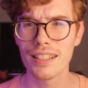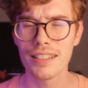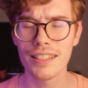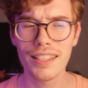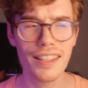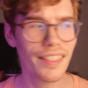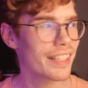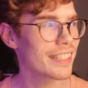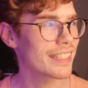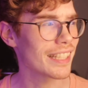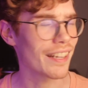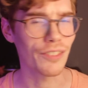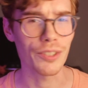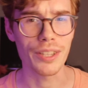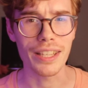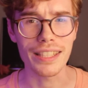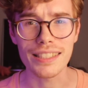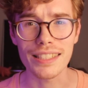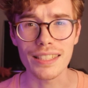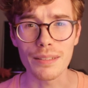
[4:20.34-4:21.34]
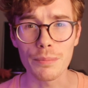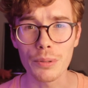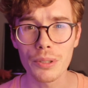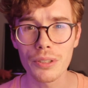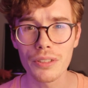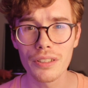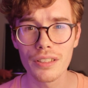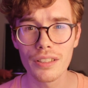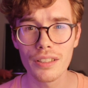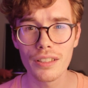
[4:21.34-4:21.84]
Nothing is ever that
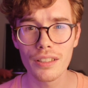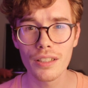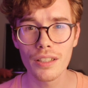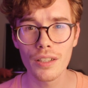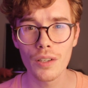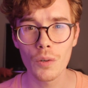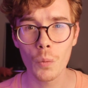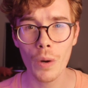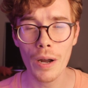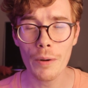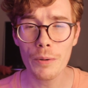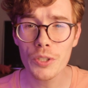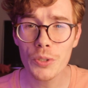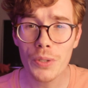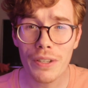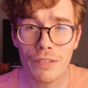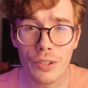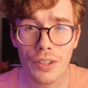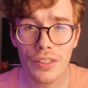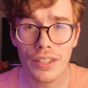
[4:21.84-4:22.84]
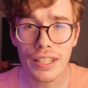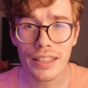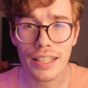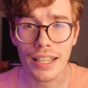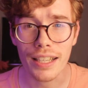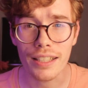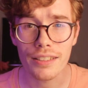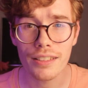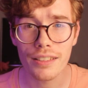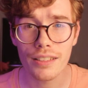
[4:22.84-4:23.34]
simple. Why would you ever think
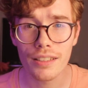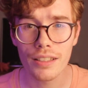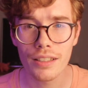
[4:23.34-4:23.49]
that?